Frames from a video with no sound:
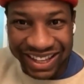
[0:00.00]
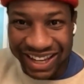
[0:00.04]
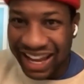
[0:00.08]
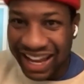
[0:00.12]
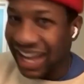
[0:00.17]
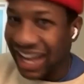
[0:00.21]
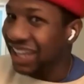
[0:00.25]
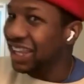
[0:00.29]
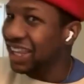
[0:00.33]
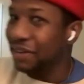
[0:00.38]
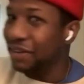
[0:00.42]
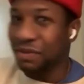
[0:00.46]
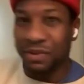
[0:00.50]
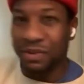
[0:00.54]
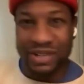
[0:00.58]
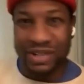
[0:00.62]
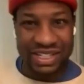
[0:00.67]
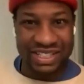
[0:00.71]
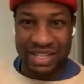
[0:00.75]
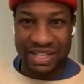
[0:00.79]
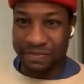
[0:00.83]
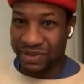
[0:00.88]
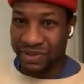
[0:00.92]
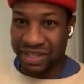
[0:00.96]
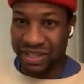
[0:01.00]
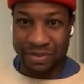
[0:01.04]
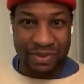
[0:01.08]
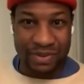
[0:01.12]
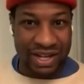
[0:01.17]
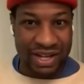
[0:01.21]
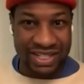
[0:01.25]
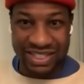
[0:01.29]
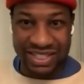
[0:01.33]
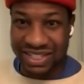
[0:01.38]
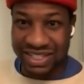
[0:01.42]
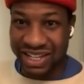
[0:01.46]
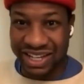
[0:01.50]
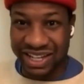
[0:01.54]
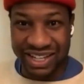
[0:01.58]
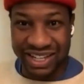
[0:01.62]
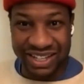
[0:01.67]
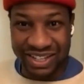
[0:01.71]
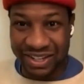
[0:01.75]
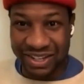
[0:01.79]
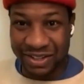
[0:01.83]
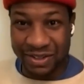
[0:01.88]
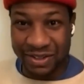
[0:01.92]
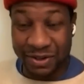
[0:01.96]
like like I never want to step in anybody's
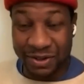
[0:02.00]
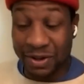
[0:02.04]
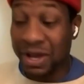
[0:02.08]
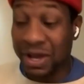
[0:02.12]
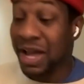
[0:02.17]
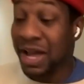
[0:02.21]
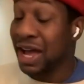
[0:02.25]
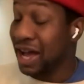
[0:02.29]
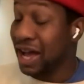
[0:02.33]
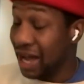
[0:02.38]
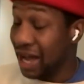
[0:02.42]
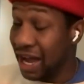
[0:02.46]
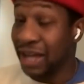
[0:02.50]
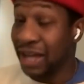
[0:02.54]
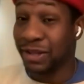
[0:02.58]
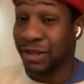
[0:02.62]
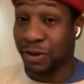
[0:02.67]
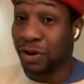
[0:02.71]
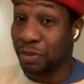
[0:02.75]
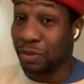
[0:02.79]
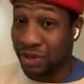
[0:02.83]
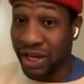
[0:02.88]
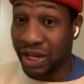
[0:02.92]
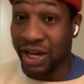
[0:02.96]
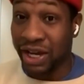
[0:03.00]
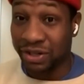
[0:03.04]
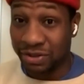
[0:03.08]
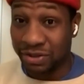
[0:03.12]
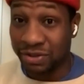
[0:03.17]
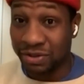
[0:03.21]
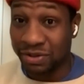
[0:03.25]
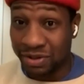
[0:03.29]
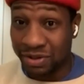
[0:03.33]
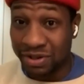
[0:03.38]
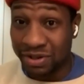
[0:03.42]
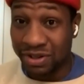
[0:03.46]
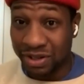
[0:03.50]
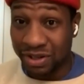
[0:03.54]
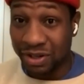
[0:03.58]
lane. You know, I know I'm an actor.